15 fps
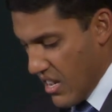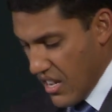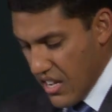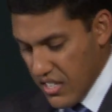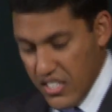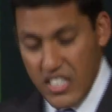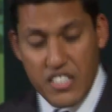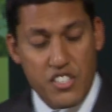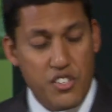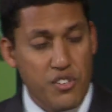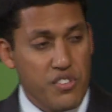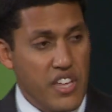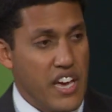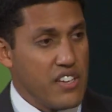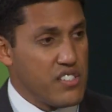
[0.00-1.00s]
Since
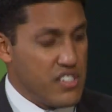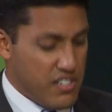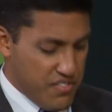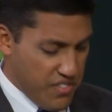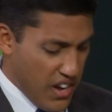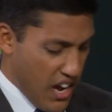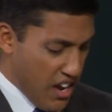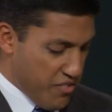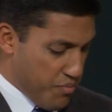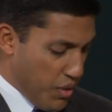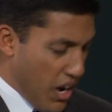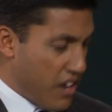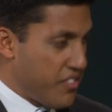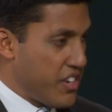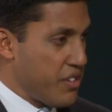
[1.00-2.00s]
2005,
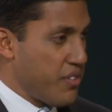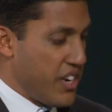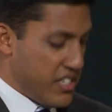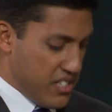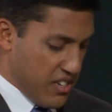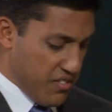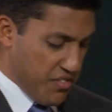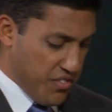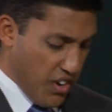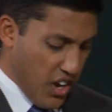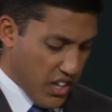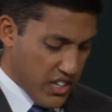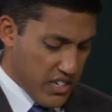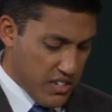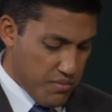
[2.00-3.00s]
poverty rates have
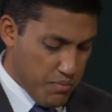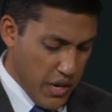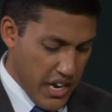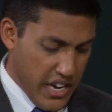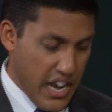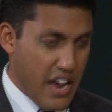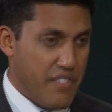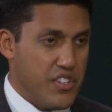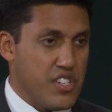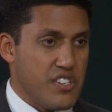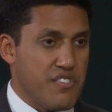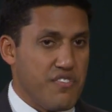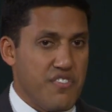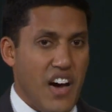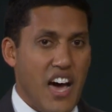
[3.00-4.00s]
fallen by an average of
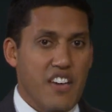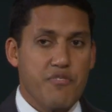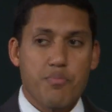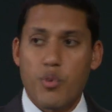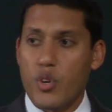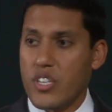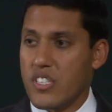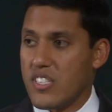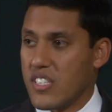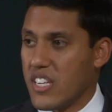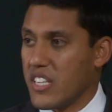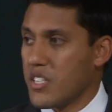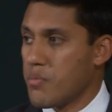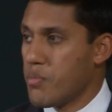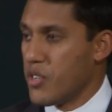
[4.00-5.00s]

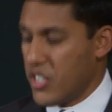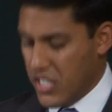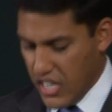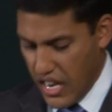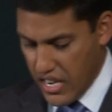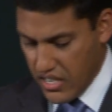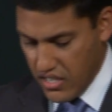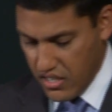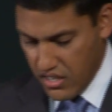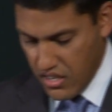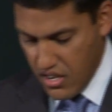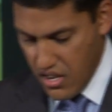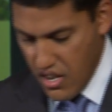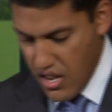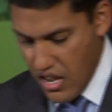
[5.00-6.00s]
5.6%
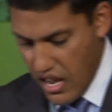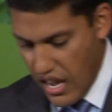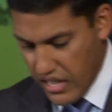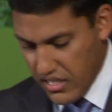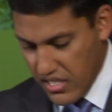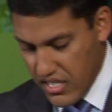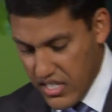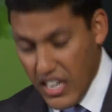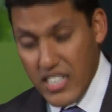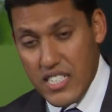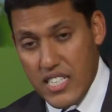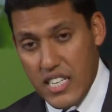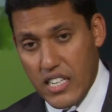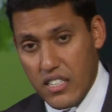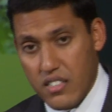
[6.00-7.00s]
and
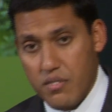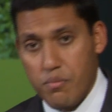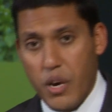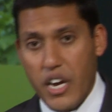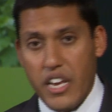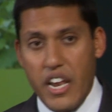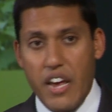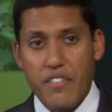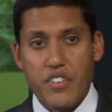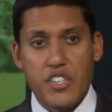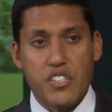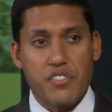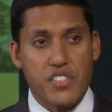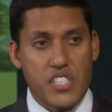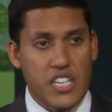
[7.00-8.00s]
stunting by an average
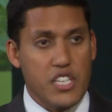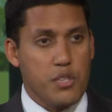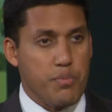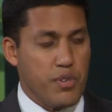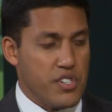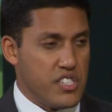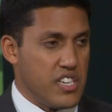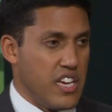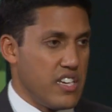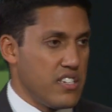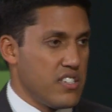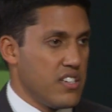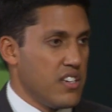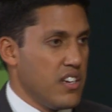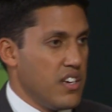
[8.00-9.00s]
of 6%
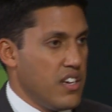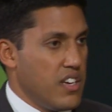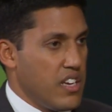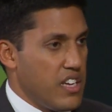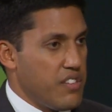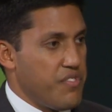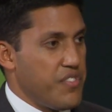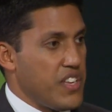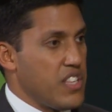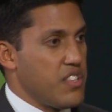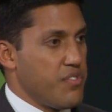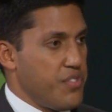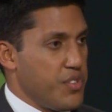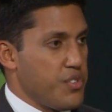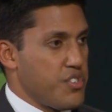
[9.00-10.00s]
in Feed the
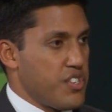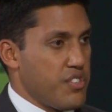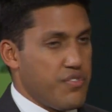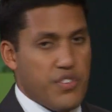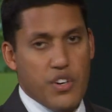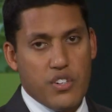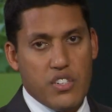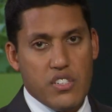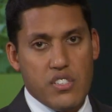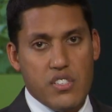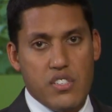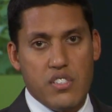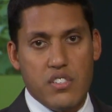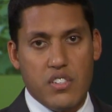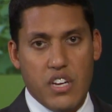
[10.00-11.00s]
Future
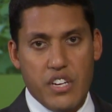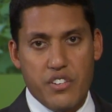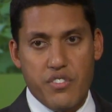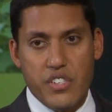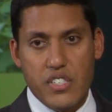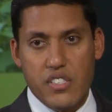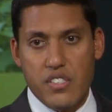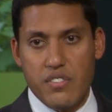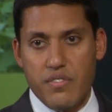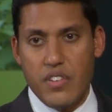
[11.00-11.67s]
focus countries.